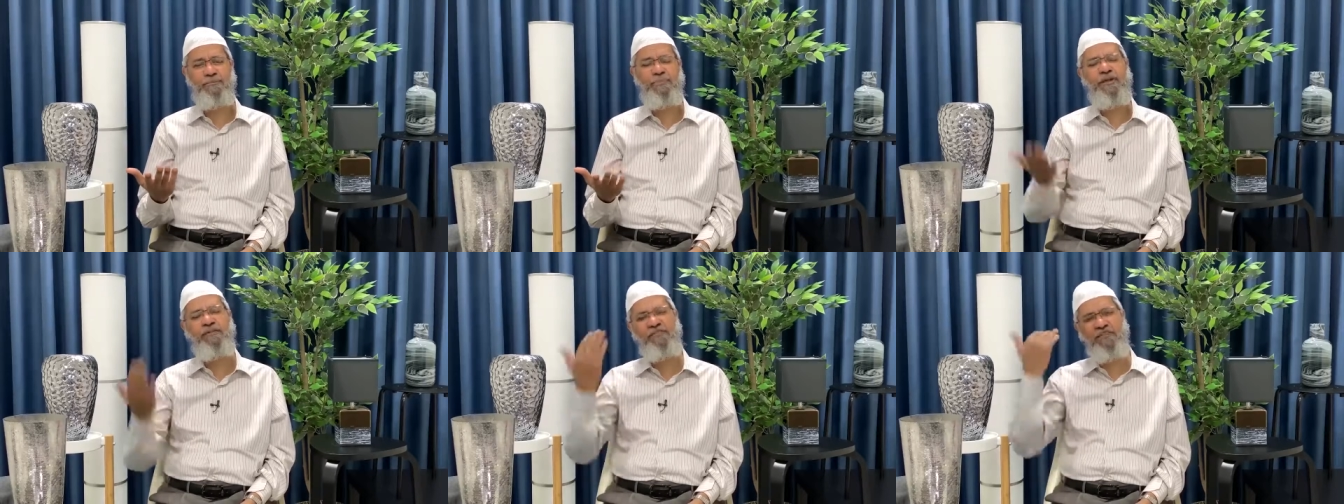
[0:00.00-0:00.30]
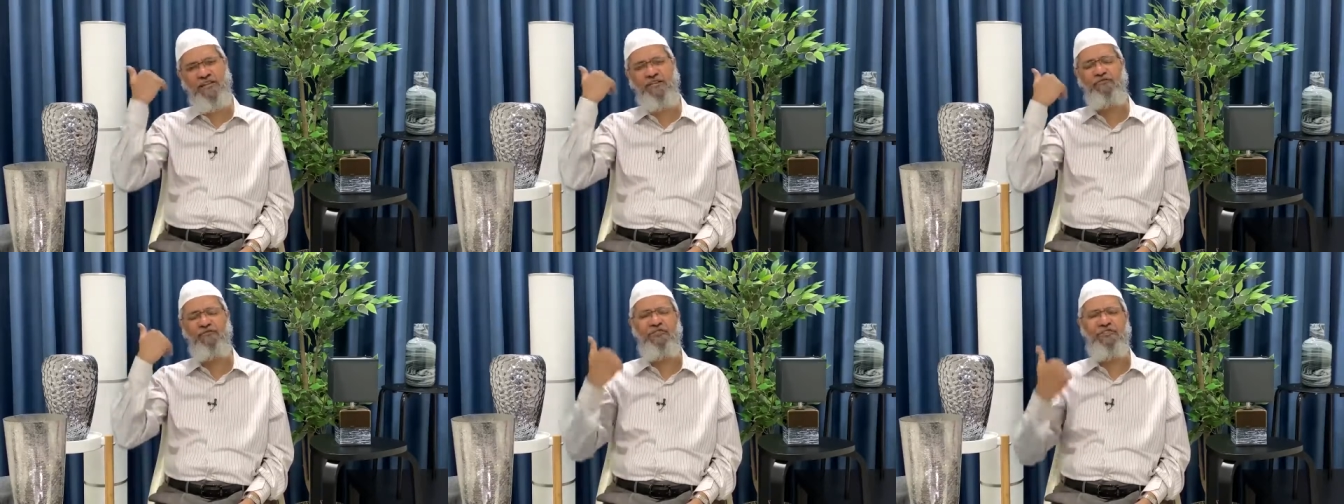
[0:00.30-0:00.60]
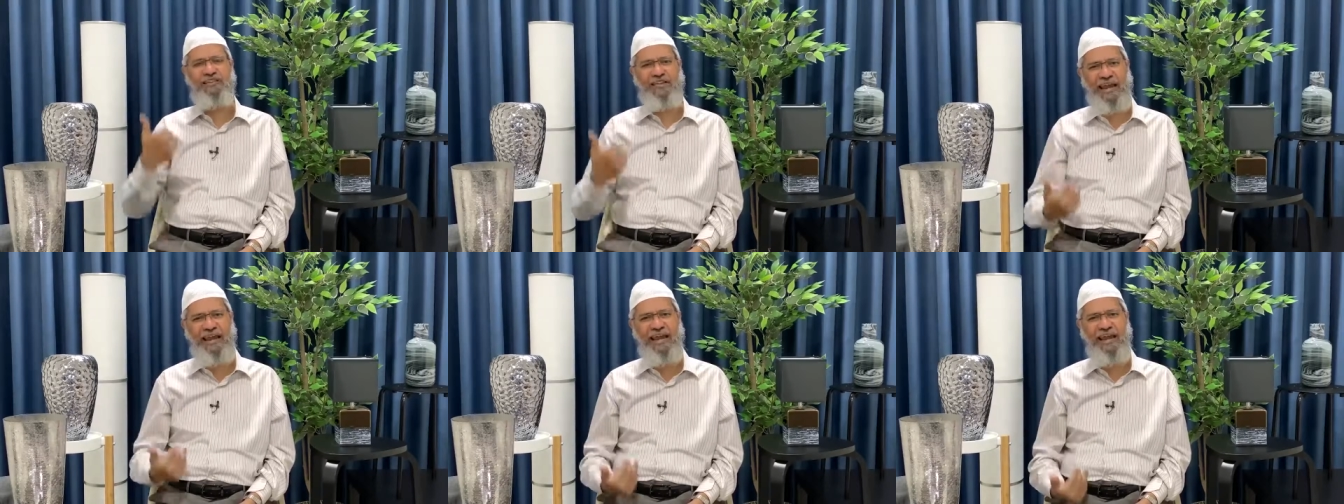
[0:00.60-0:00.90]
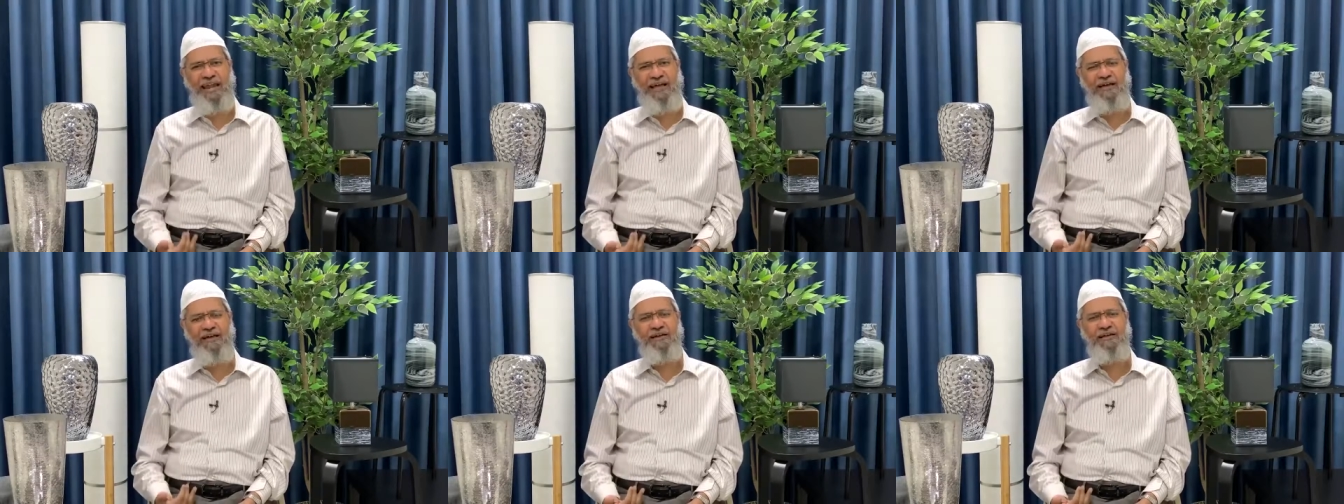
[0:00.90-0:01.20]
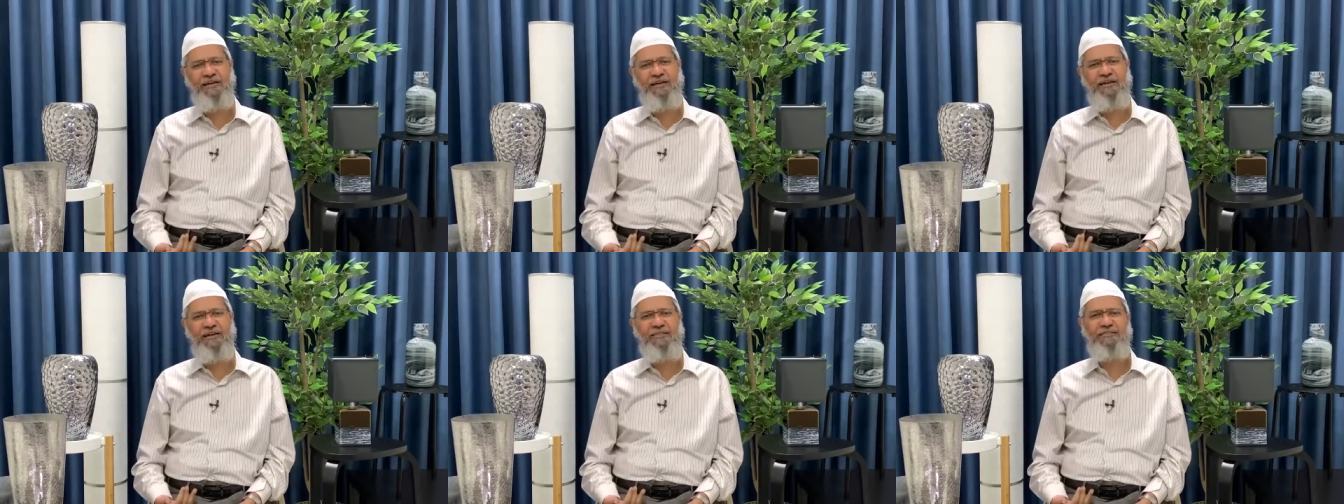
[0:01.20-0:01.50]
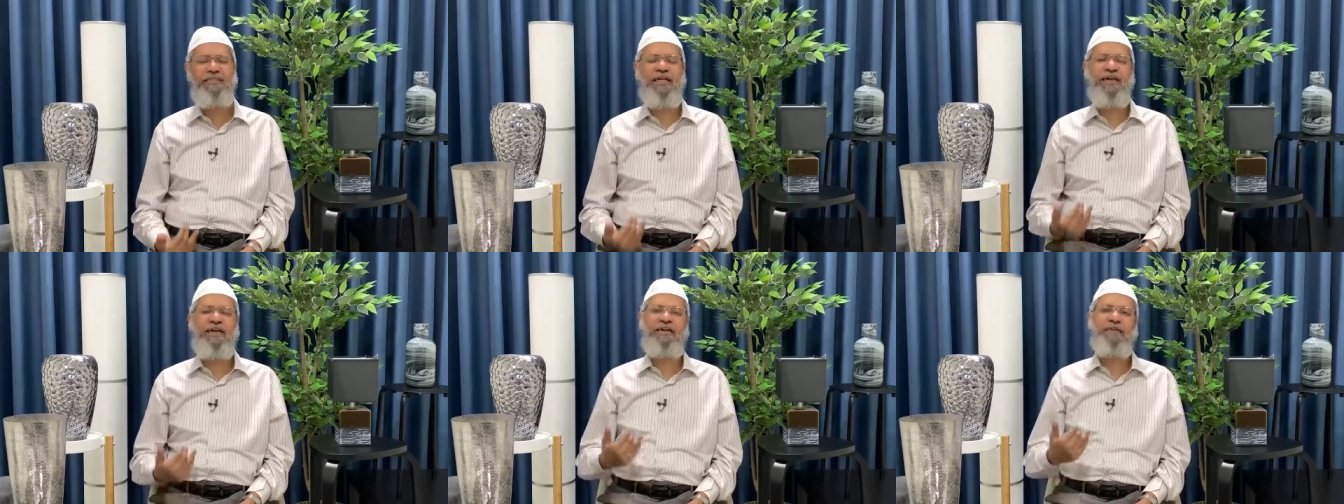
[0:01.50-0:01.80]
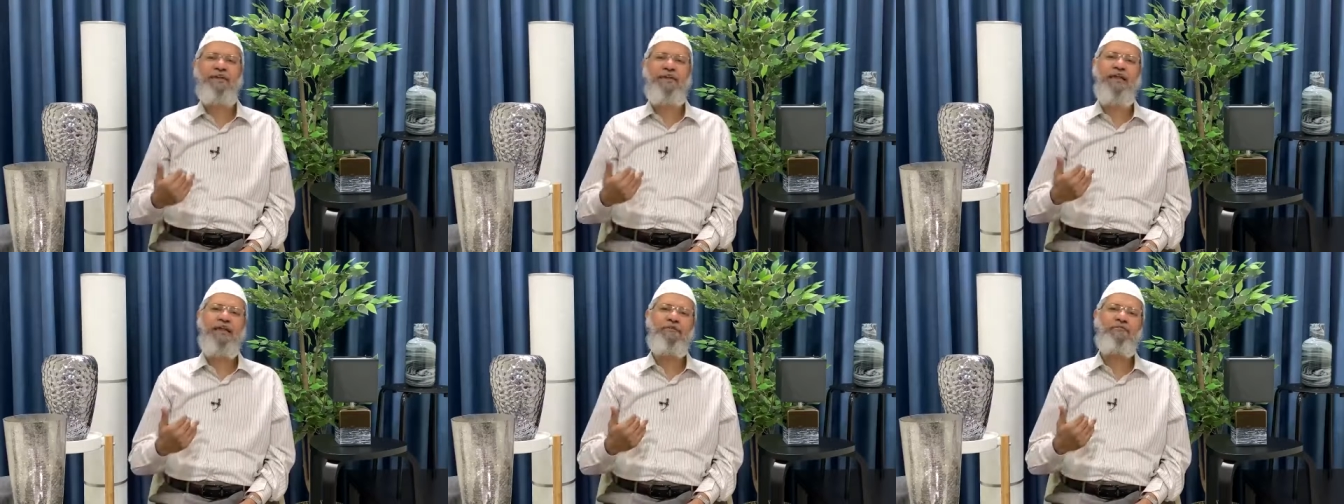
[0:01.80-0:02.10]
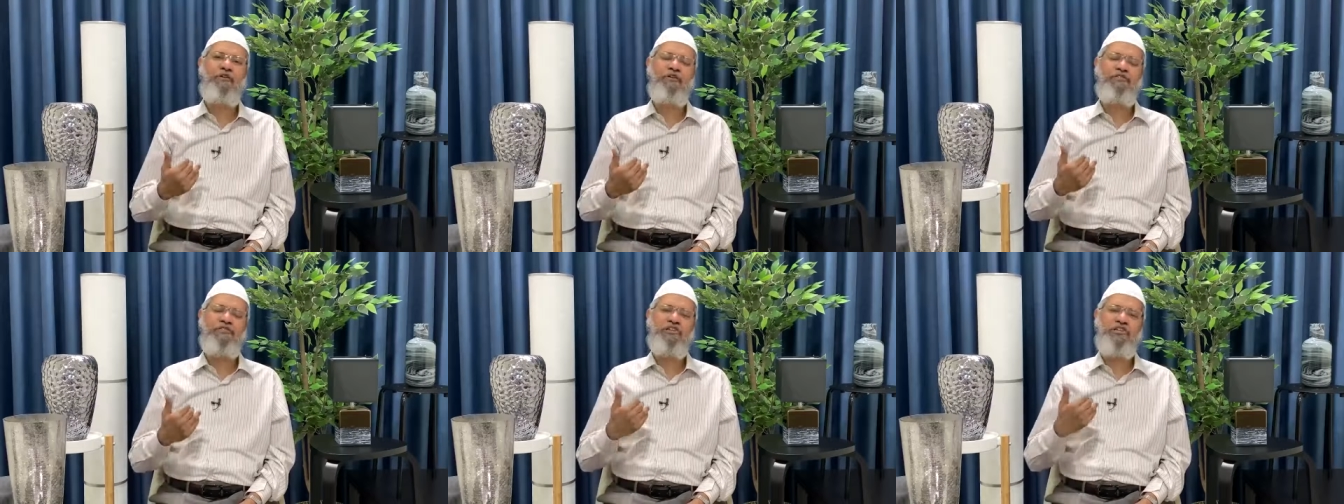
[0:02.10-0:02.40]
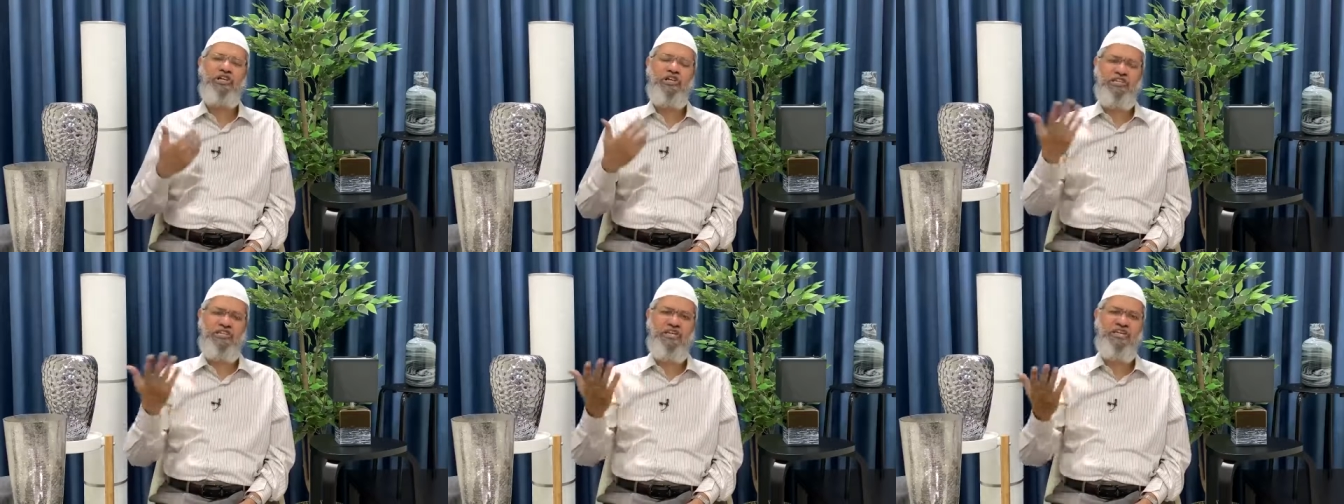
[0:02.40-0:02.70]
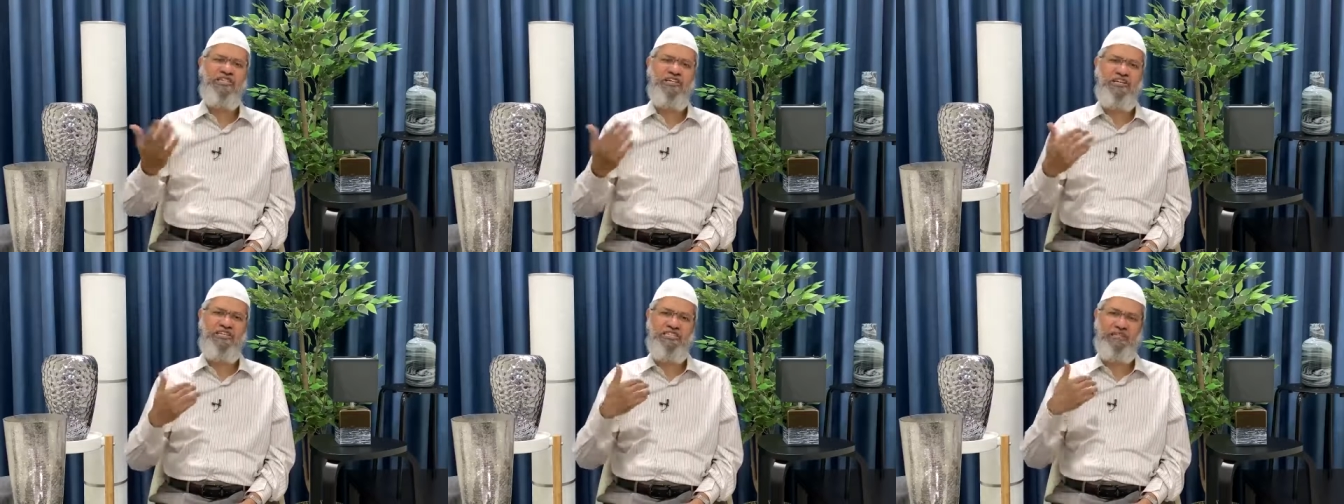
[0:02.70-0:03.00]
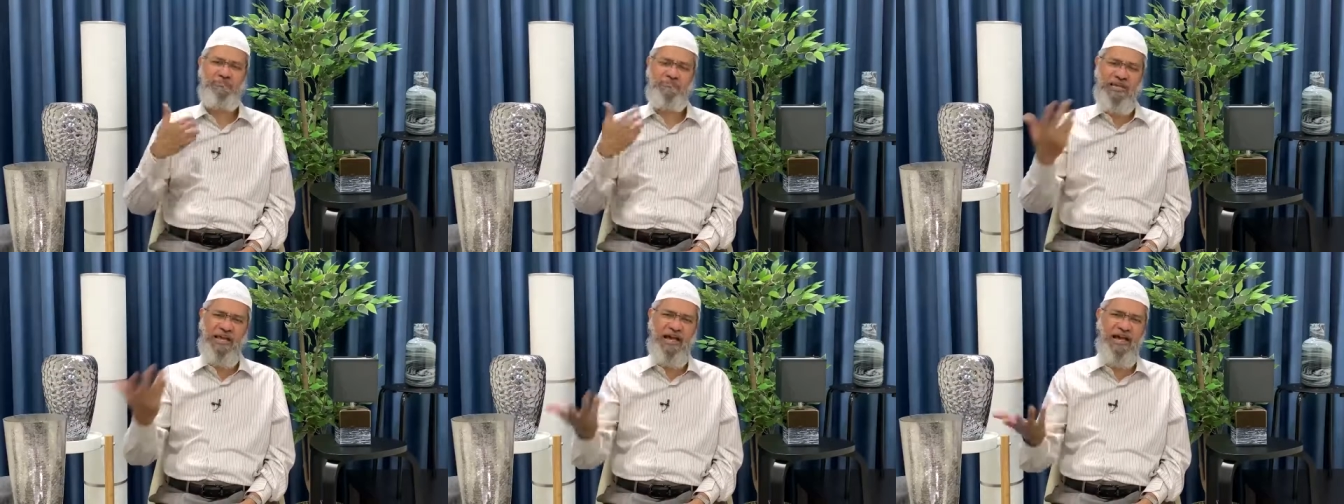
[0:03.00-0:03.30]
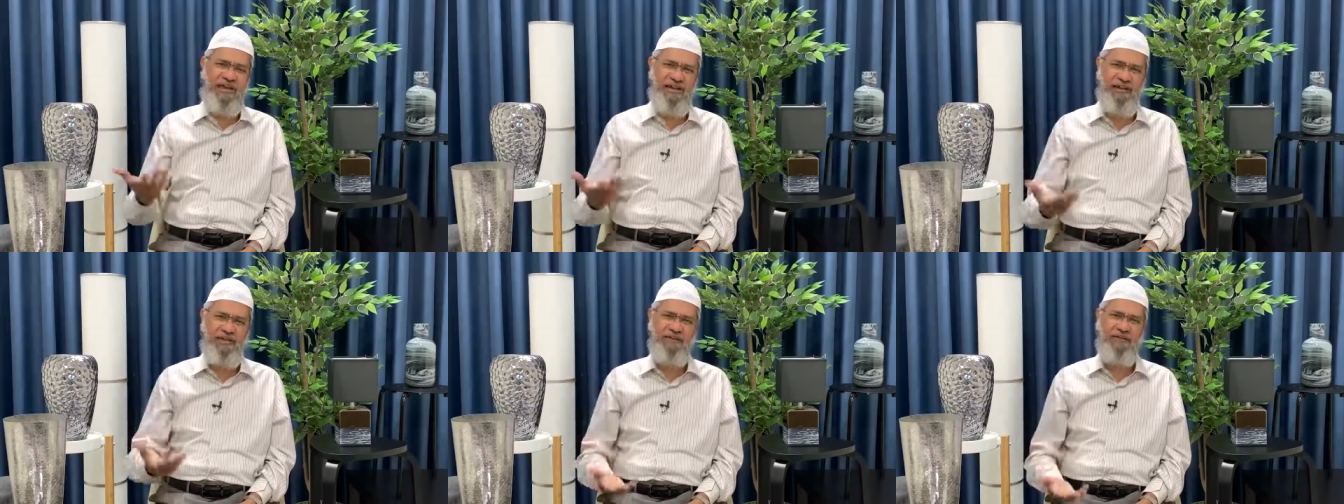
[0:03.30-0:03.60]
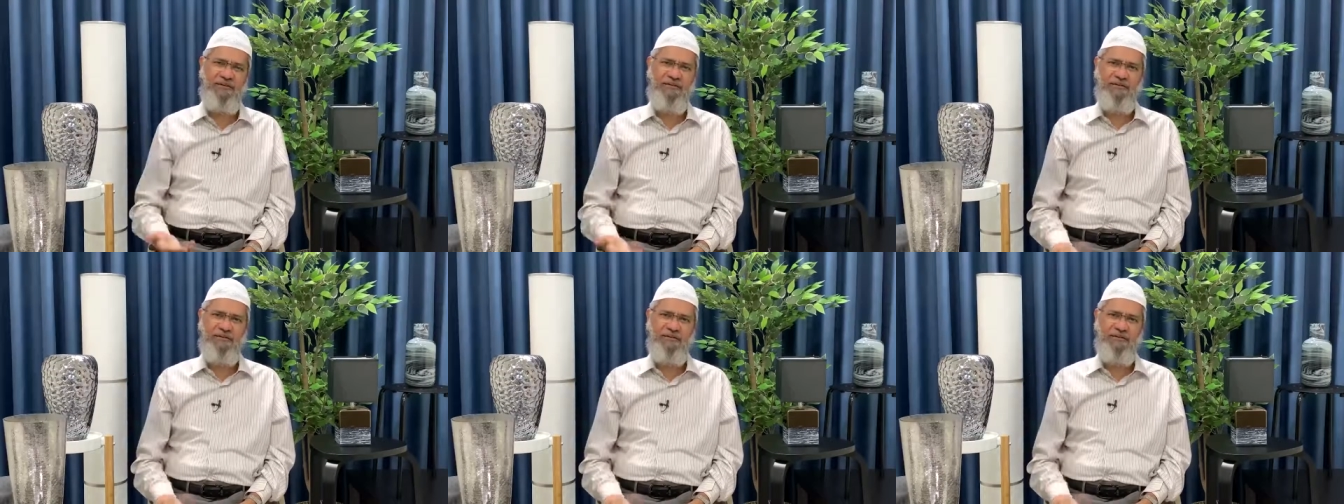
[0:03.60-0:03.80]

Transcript: previously was in Kerala, then it was in Kishanganj, Bihar,